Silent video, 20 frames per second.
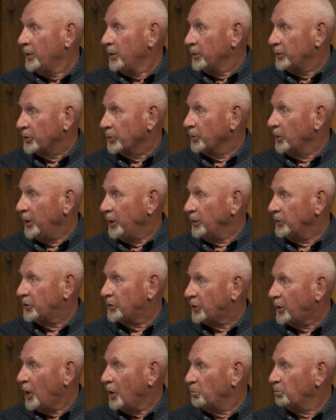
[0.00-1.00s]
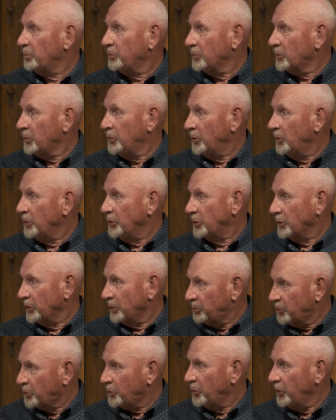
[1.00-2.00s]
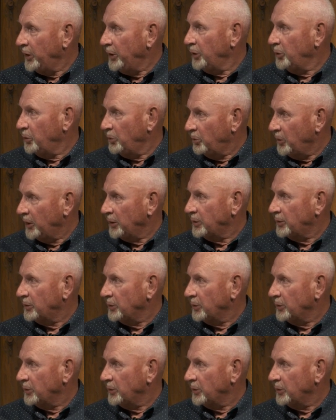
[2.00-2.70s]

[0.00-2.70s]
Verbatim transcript: Sarain Stump, who was a Cree who went